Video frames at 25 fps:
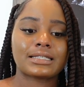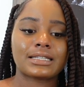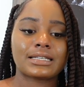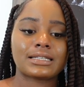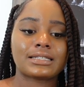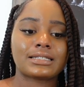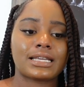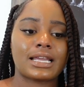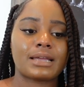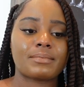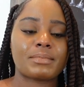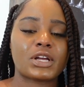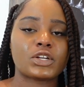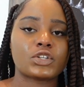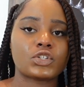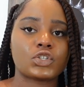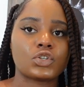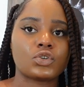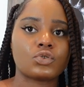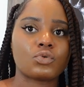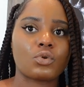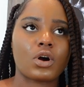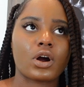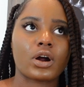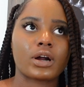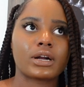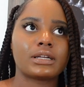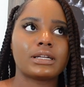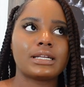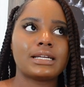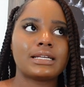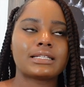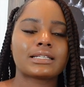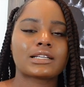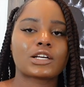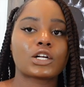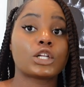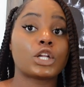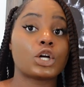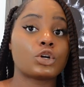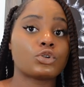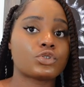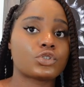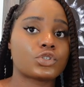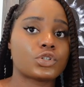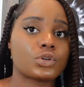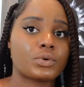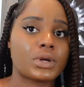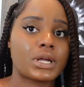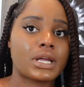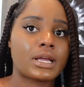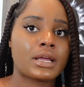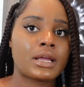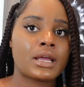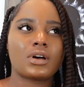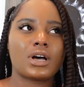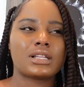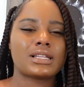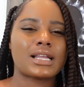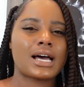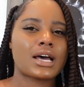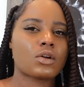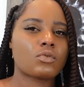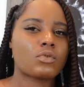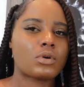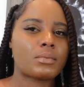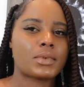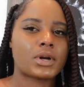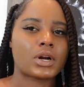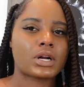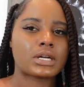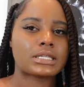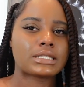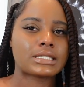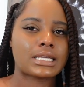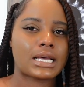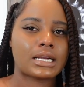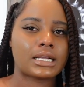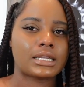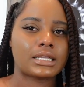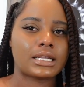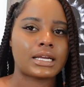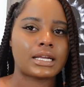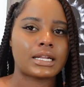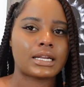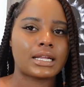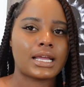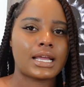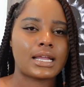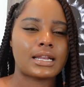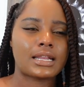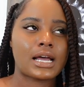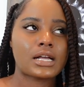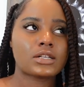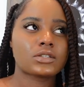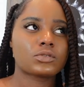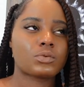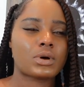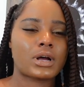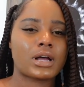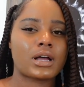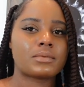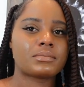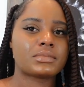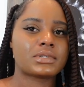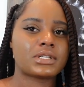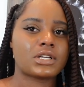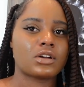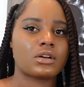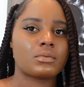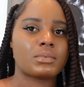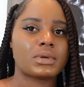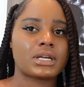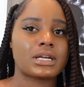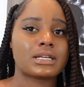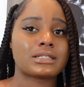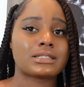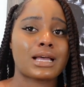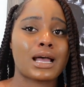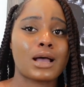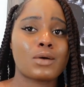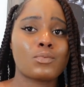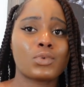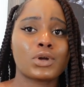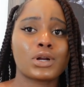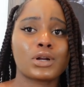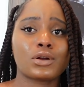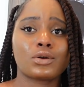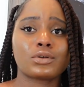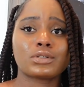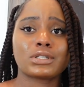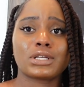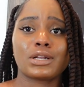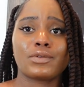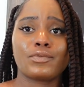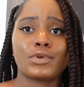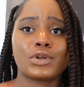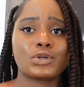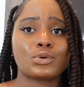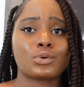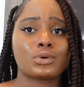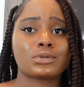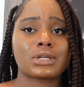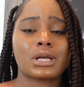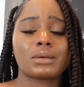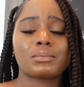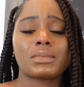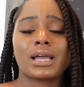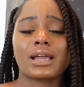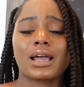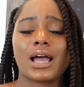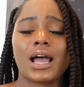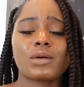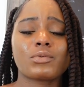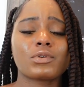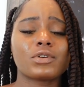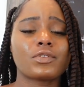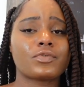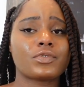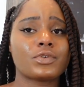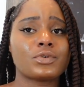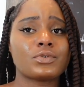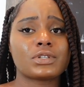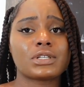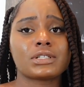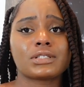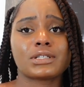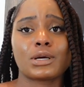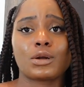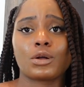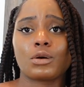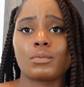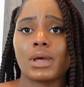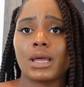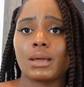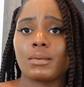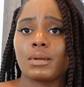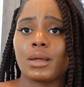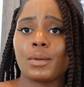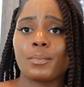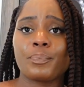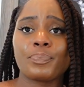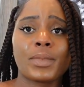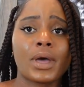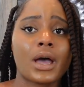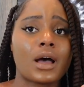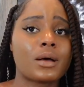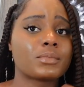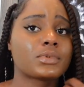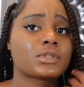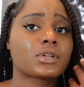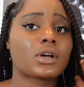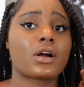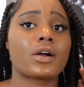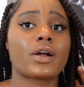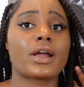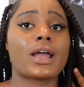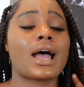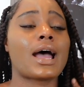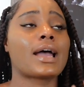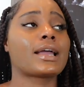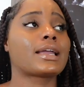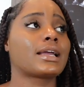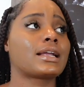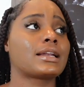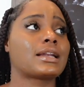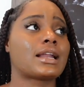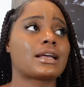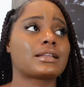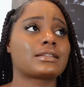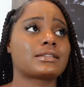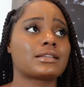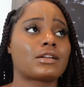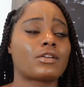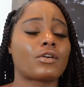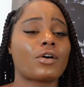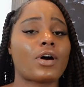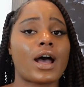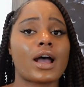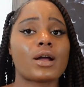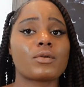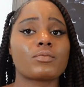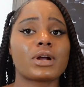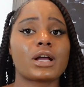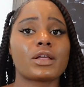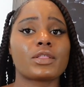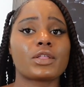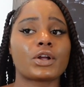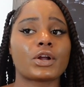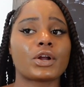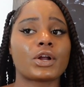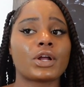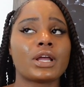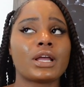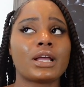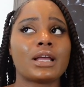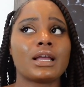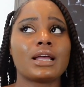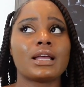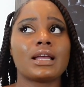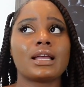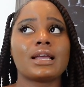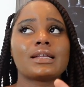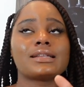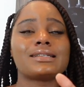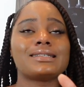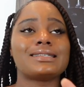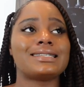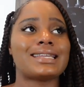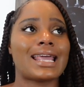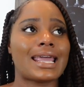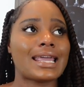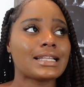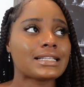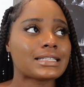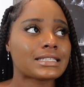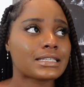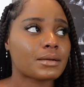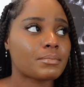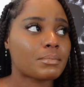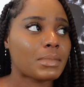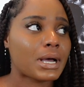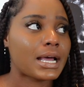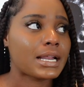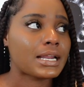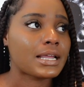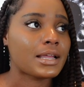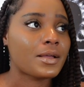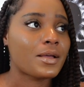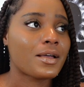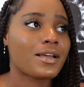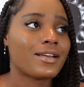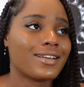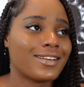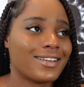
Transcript: same as you, or at least close to it. A lot of women are settling, and that's why I'm single, because I'm one of those individuals. I'm like, I refuse to settle, baby. I'm sorry, I cannot settle. I'd rather date somebody.